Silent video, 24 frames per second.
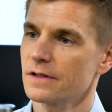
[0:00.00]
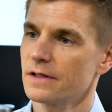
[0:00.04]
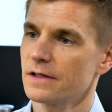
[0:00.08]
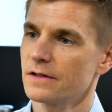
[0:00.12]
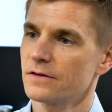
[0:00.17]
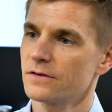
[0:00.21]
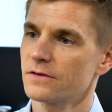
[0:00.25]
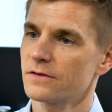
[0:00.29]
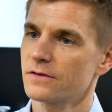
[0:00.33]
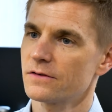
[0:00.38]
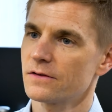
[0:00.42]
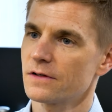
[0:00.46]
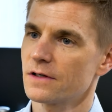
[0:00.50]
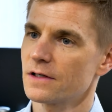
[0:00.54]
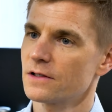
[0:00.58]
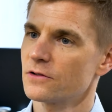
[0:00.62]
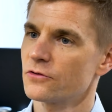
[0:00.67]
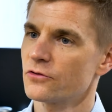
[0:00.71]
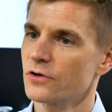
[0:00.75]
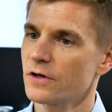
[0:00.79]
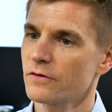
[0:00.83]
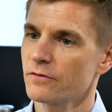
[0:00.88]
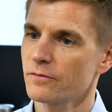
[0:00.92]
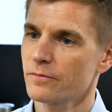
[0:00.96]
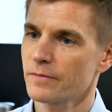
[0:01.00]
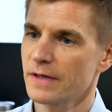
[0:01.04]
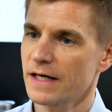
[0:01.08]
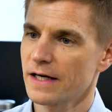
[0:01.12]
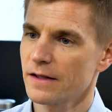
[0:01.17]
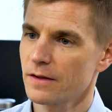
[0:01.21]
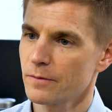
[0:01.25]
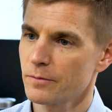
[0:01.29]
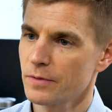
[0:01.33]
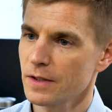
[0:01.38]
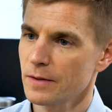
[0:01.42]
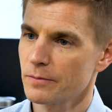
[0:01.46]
It's uh, driven by the